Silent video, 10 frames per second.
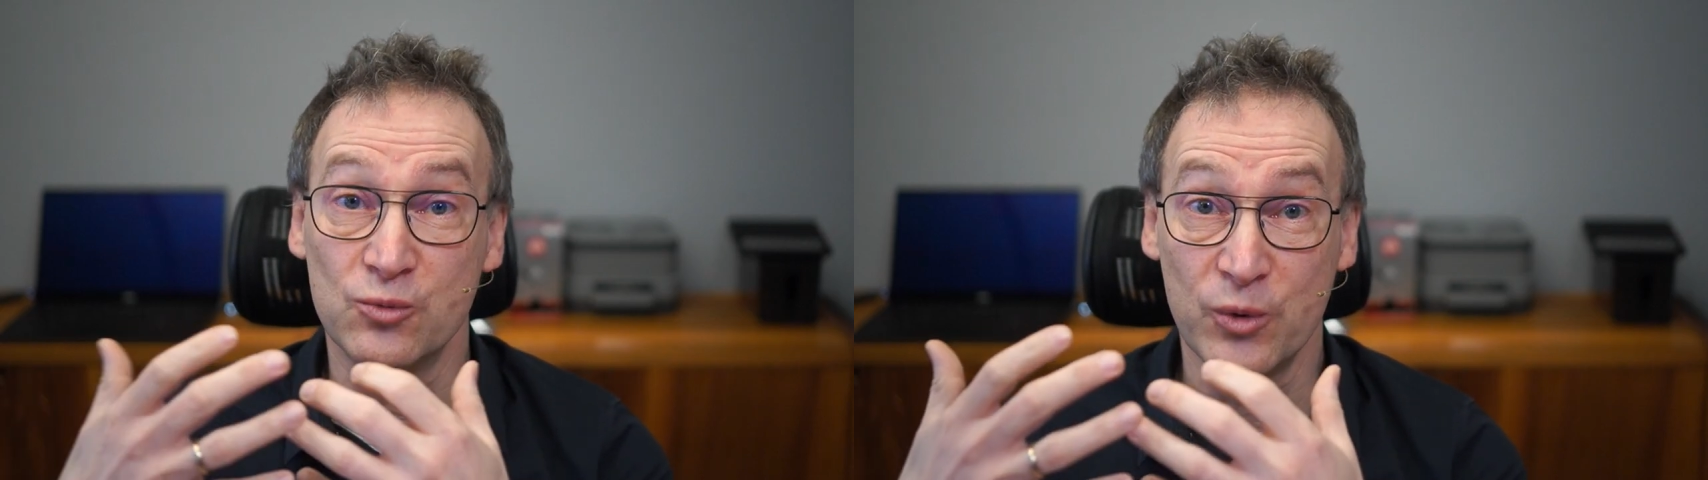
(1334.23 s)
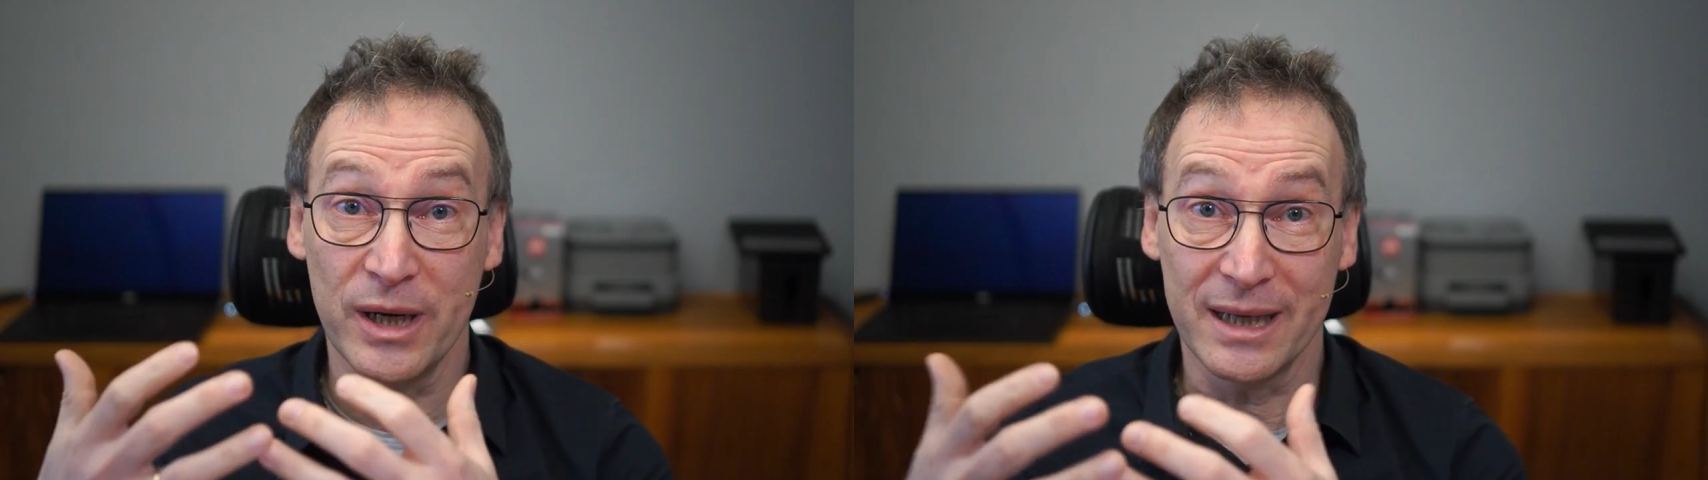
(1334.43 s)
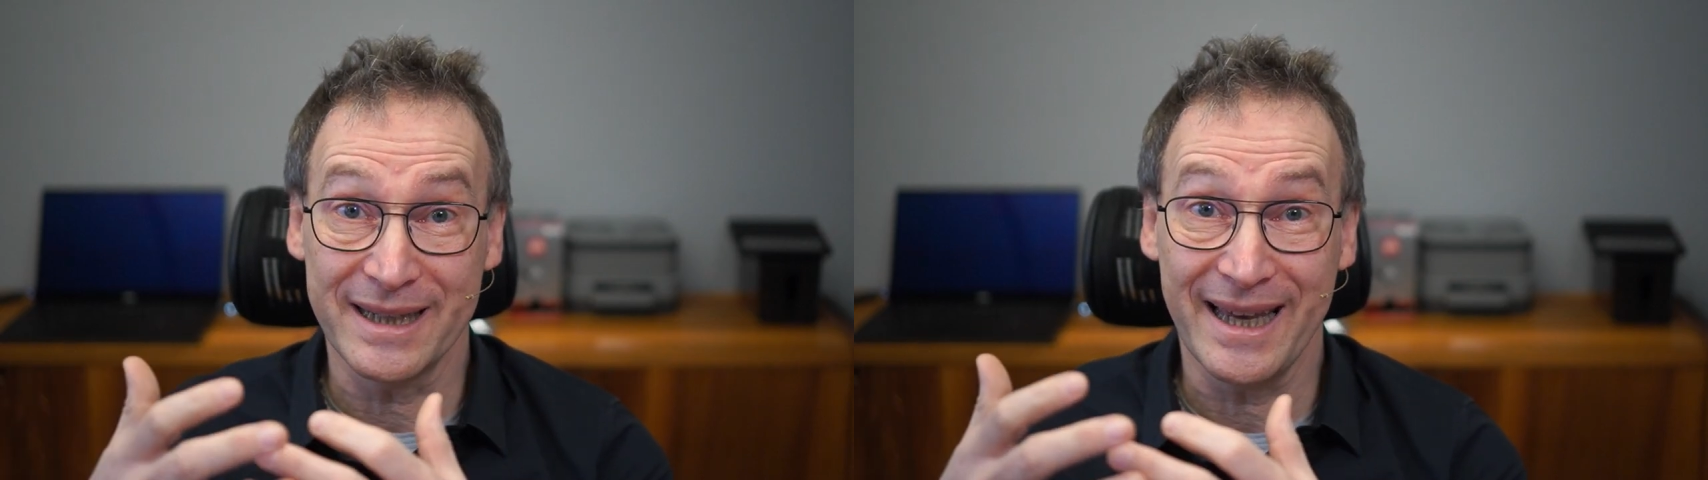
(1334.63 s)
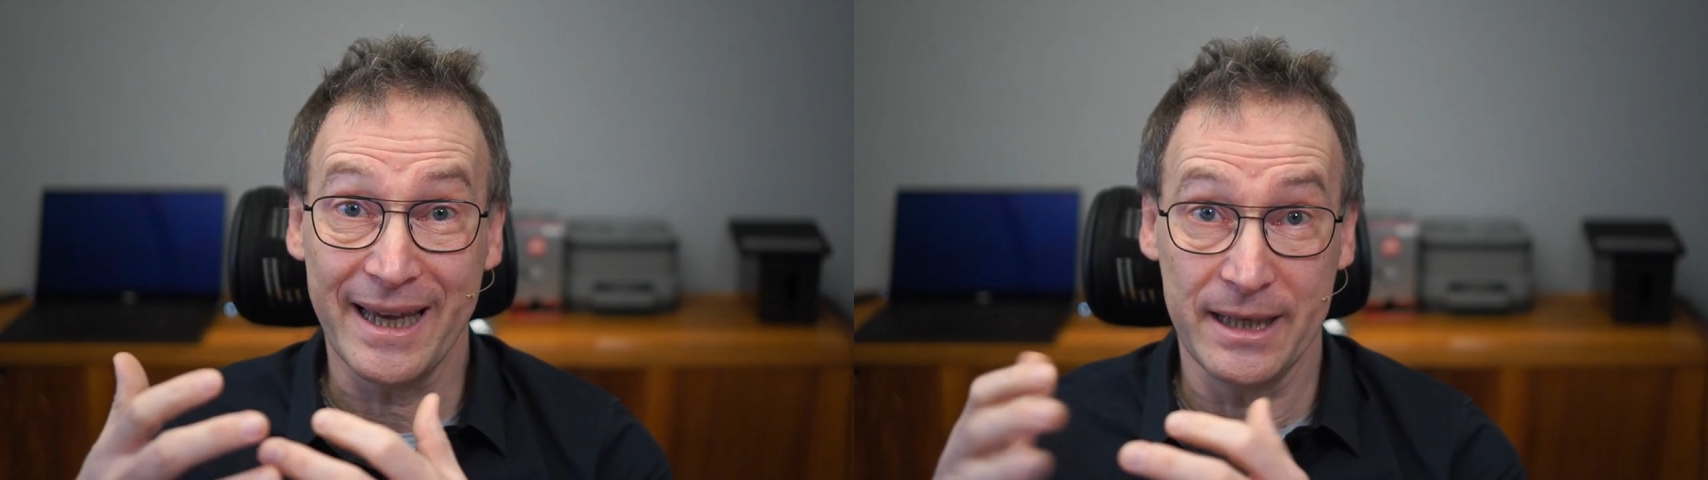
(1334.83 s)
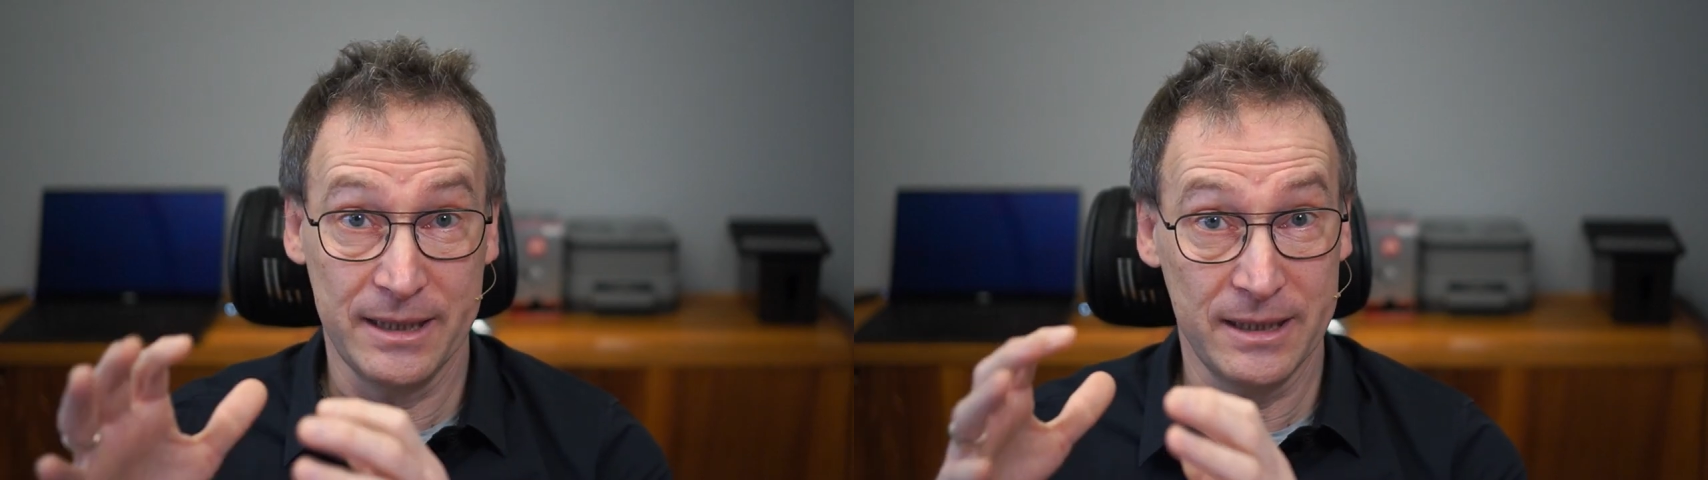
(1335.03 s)
real
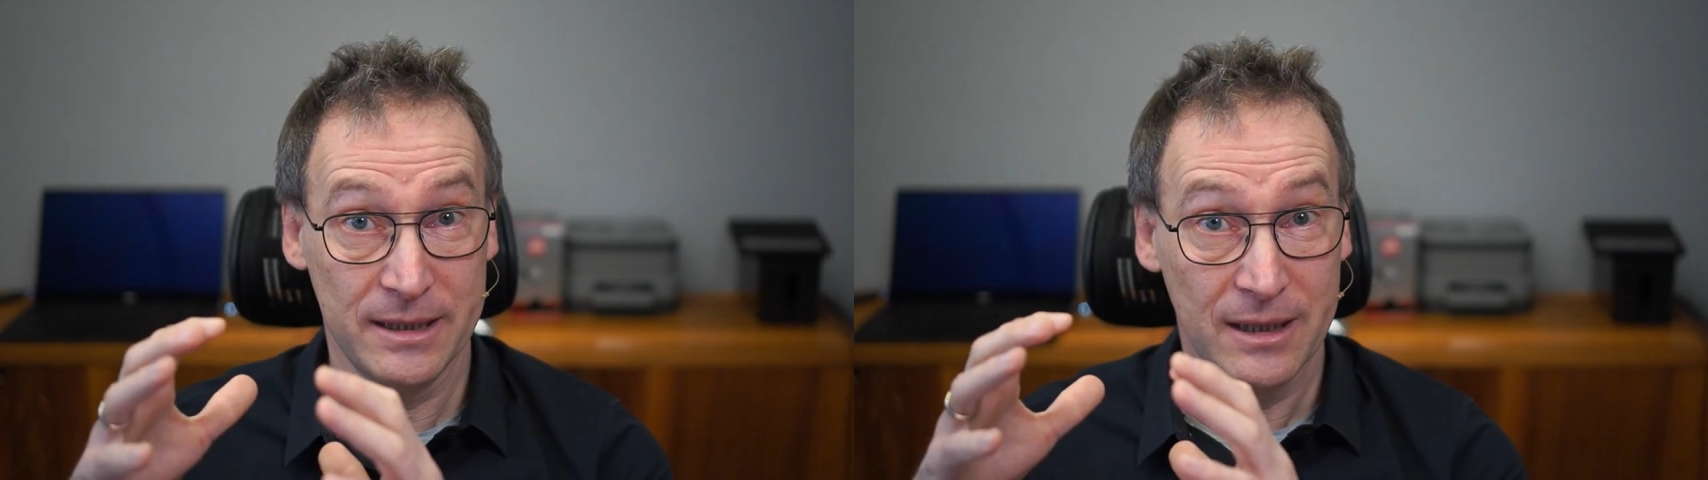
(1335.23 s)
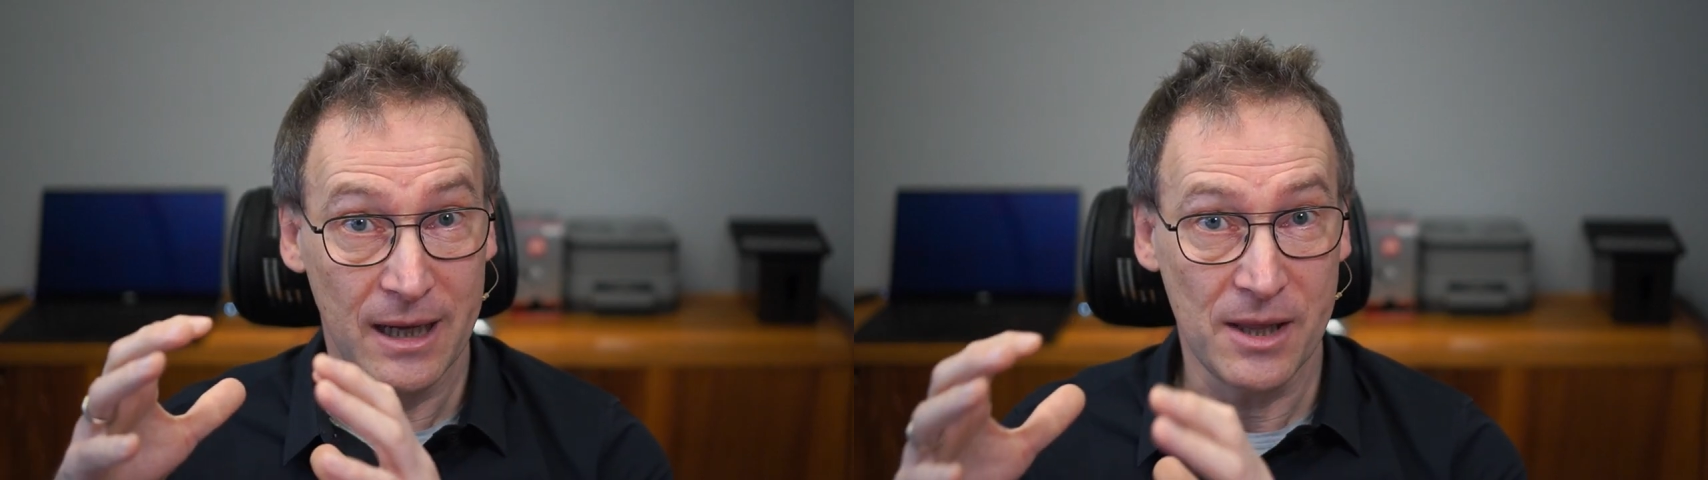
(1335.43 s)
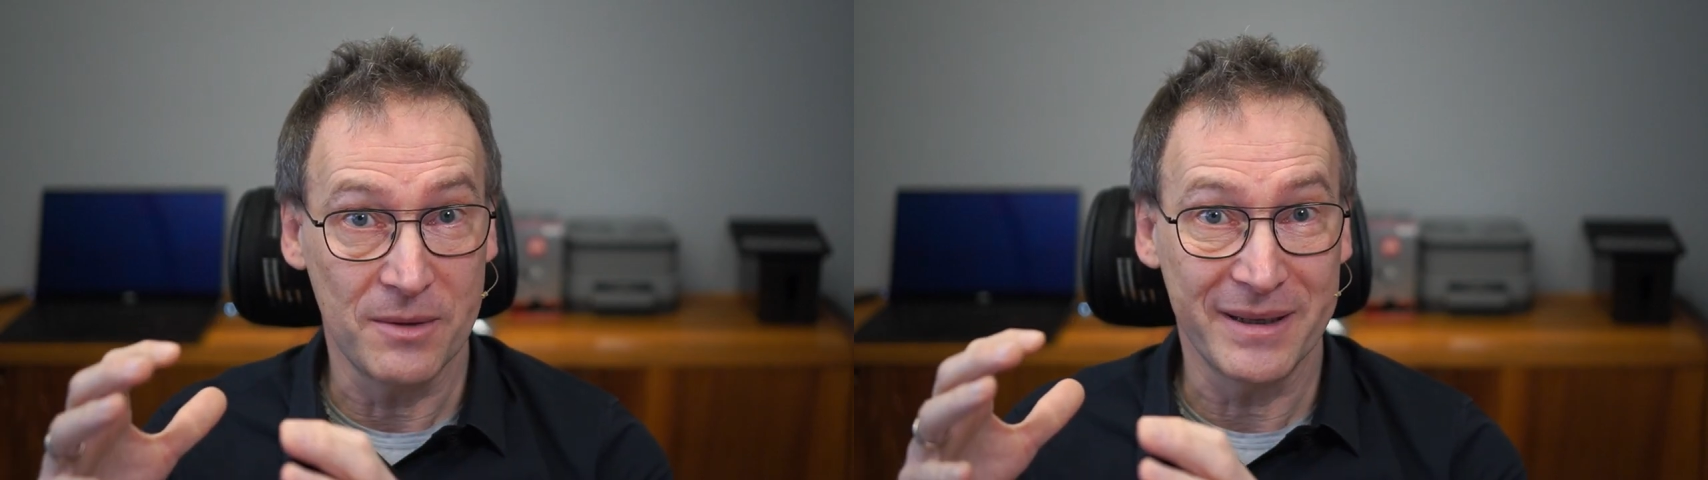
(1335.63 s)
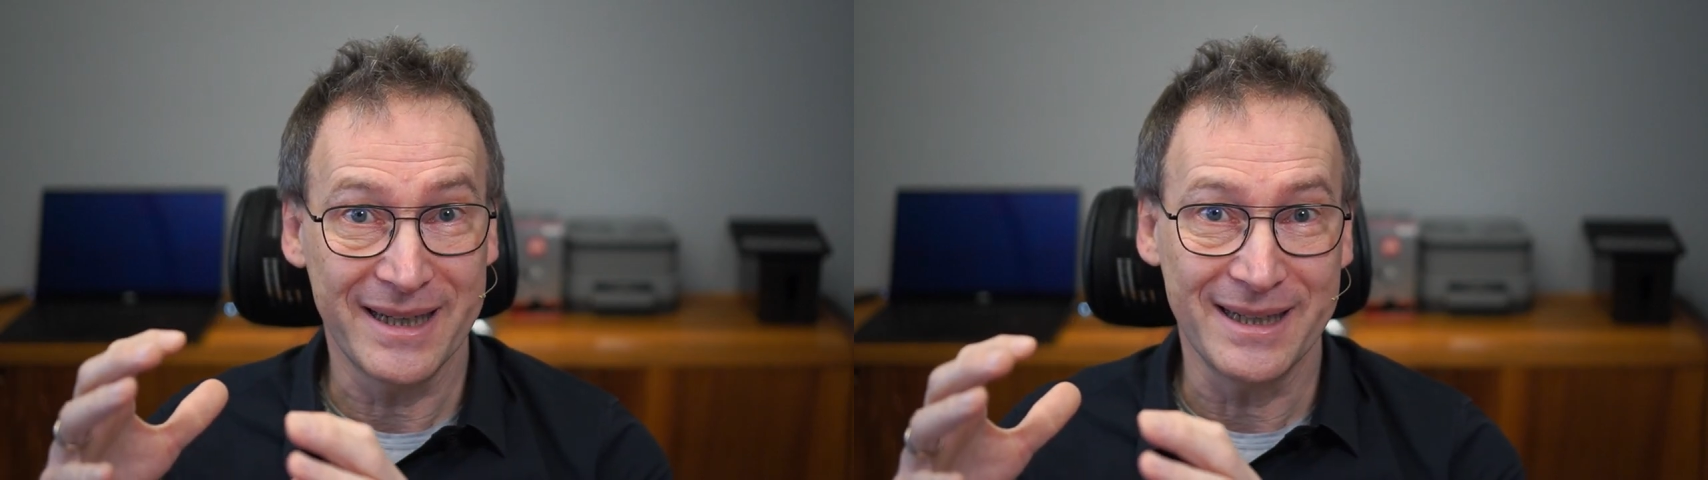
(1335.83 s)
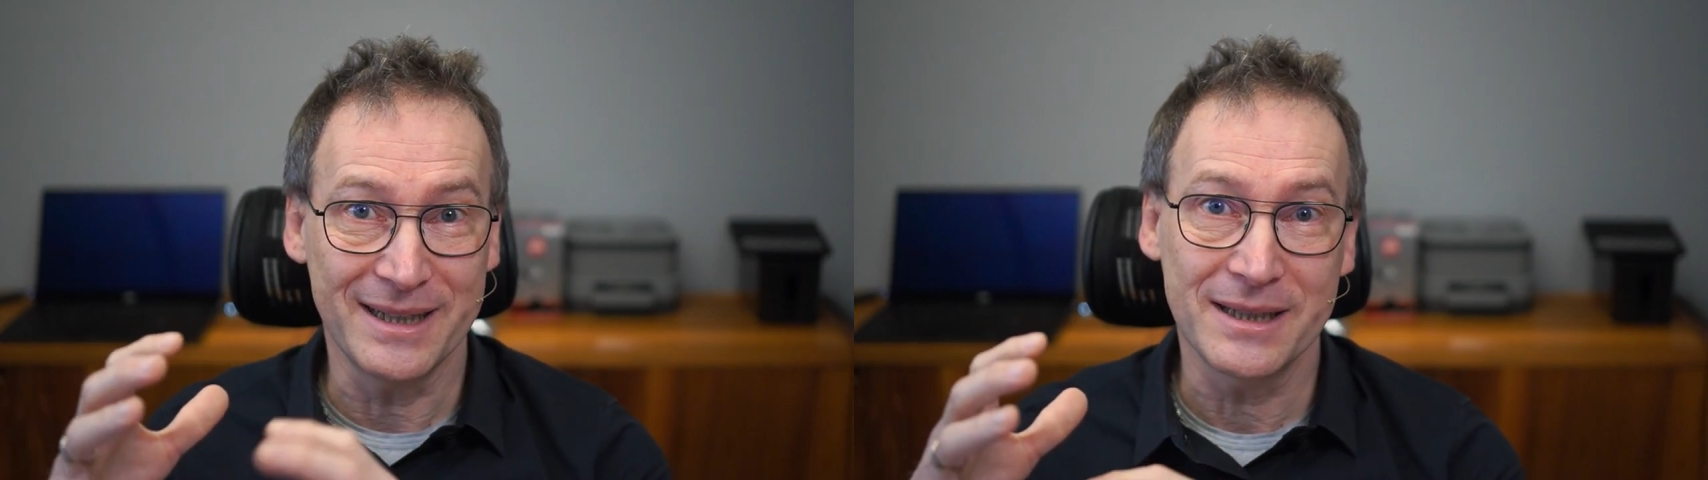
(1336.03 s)
gain at the
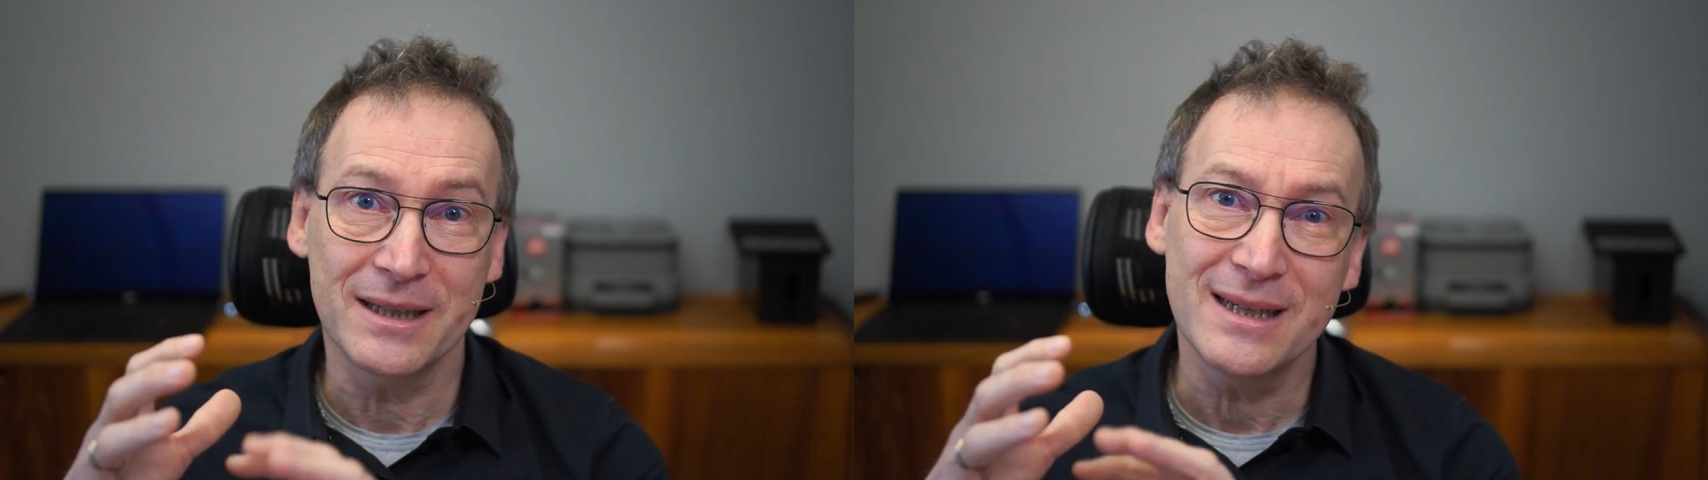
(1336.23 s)
beginning,